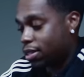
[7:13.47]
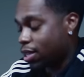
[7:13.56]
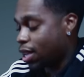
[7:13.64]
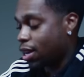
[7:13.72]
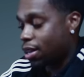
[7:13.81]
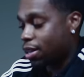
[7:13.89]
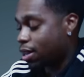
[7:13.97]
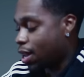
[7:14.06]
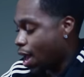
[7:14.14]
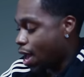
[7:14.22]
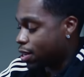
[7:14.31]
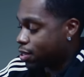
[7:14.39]
Clean and
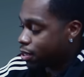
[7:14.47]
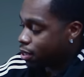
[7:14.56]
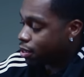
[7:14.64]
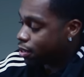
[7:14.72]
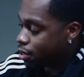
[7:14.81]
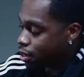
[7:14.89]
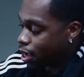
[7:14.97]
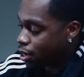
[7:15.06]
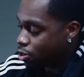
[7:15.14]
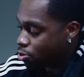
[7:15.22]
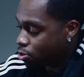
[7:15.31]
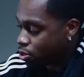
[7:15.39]
classy,
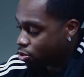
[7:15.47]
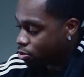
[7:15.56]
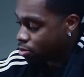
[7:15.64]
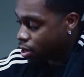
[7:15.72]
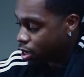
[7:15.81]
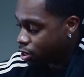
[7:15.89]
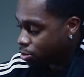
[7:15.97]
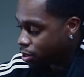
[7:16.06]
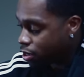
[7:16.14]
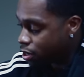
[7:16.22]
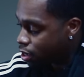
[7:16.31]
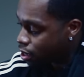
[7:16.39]
ain't doing too much,
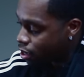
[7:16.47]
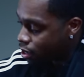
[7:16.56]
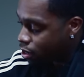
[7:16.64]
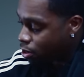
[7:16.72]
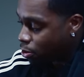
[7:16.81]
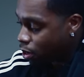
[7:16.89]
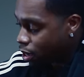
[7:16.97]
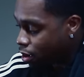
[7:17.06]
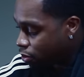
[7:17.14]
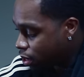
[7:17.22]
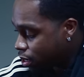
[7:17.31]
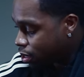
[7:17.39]
but doing
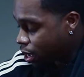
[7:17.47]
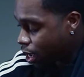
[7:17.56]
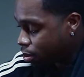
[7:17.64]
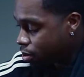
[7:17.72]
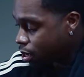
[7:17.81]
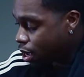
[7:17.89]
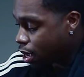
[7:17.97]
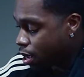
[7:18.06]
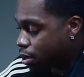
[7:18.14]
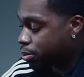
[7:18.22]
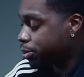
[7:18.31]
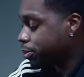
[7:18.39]
enough at the same
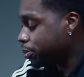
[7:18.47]
time.